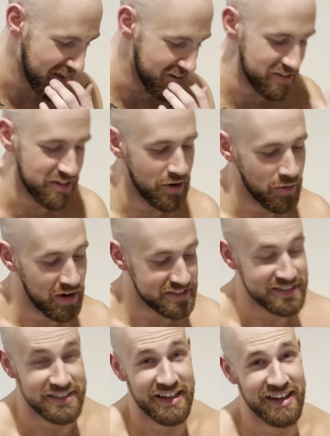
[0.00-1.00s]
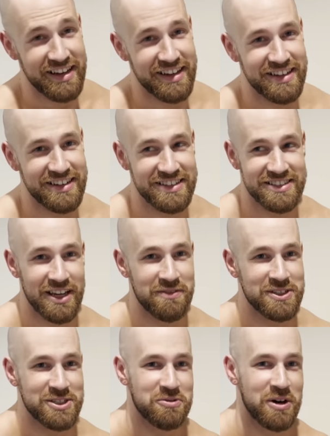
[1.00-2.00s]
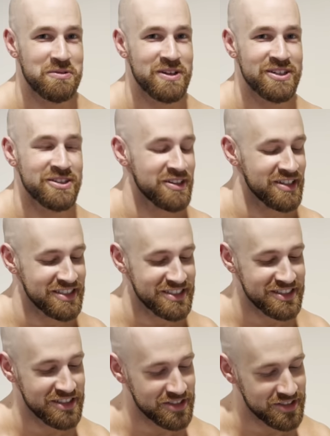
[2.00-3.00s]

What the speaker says: I don't really know what to say. Sammy just wanted me to do this.